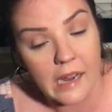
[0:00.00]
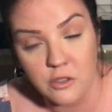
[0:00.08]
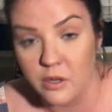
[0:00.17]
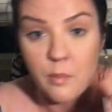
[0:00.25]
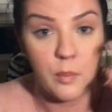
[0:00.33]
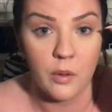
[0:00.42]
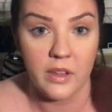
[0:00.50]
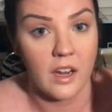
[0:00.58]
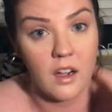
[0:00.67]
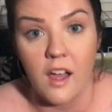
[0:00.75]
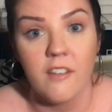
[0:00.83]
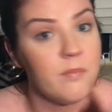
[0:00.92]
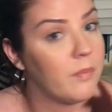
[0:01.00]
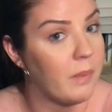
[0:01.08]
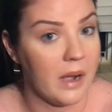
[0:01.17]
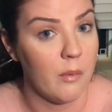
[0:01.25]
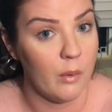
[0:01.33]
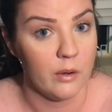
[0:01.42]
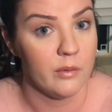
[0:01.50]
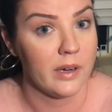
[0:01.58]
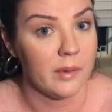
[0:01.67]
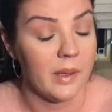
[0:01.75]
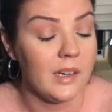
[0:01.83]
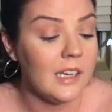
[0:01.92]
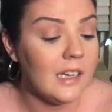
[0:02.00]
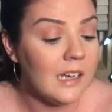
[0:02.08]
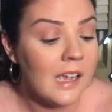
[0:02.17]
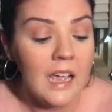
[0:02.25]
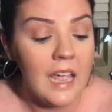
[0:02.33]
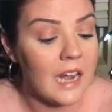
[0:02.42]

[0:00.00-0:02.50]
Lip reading: I tried pulling it off, but I wouldn't recommend it,